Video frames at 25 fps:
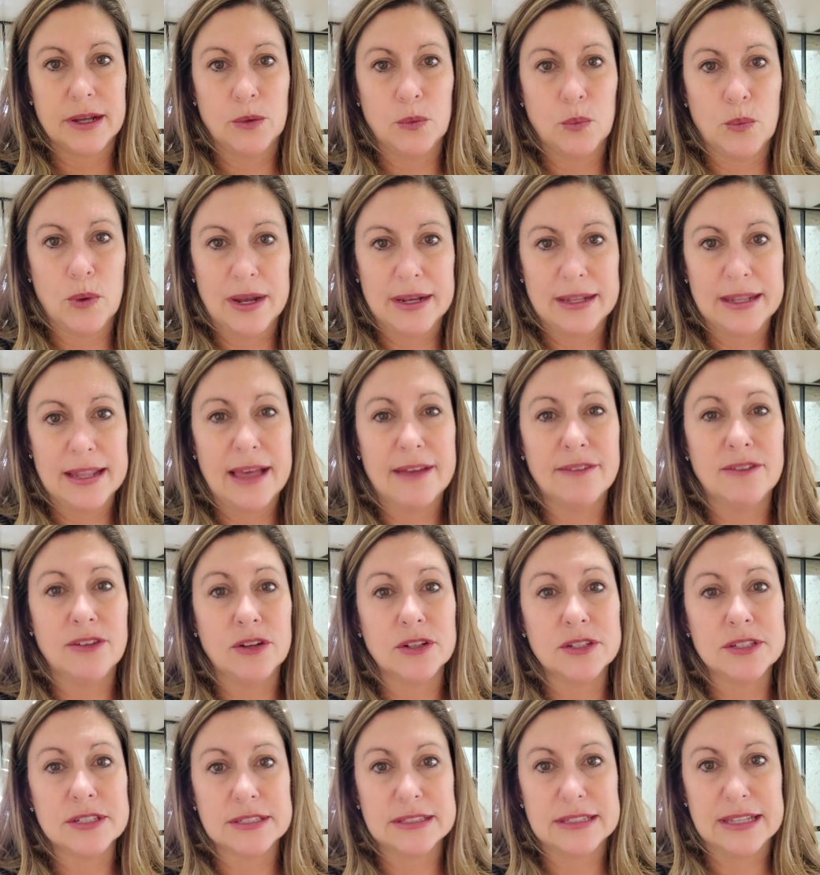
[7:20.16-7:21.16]
one
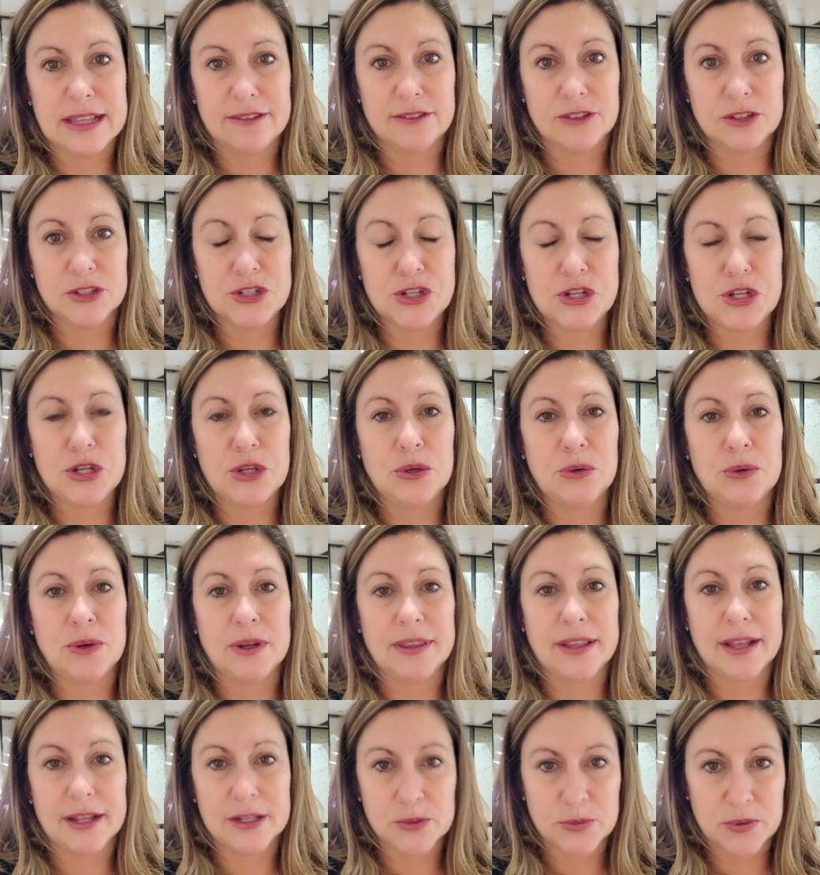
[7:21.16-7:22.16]
level to level 2,
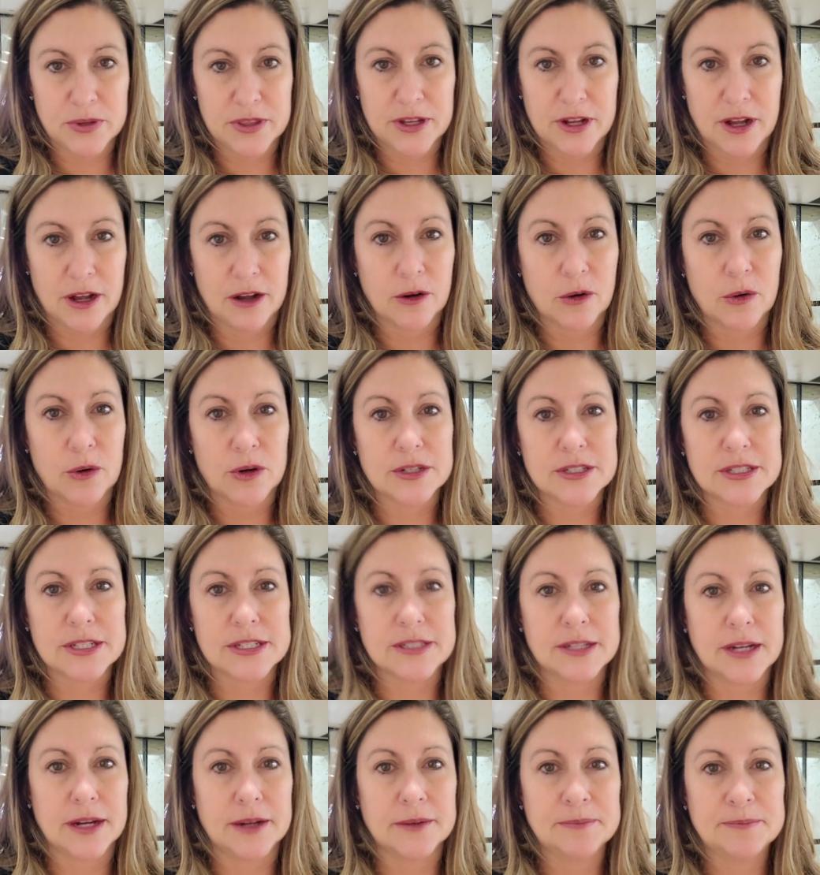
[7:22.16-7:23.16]
and that's where the
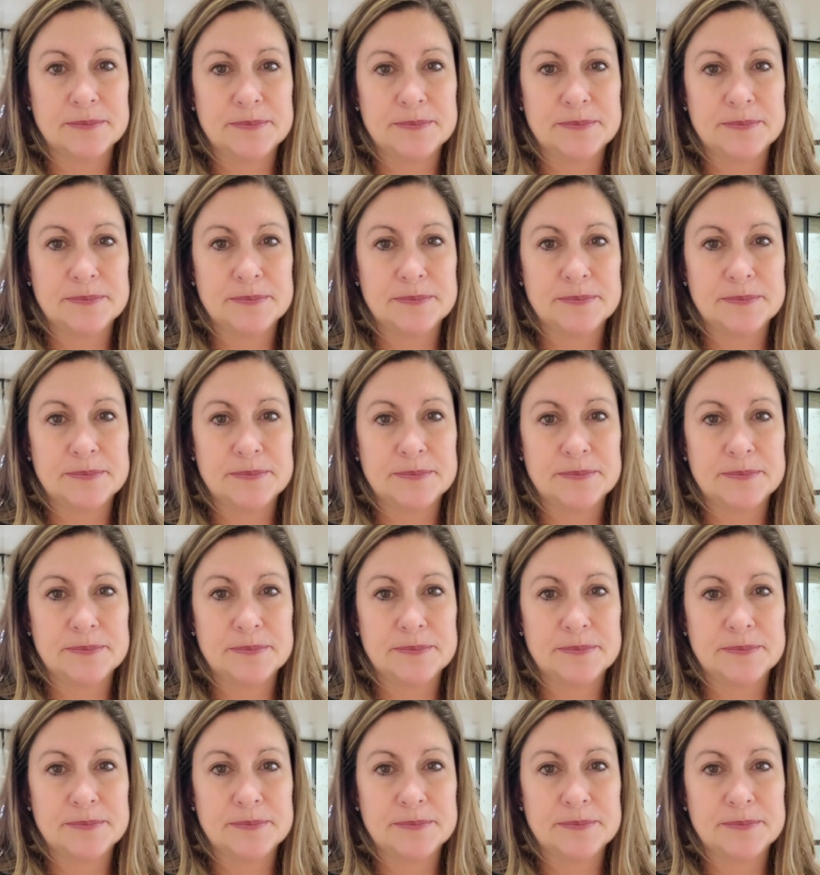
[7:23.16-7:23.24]
concourses are.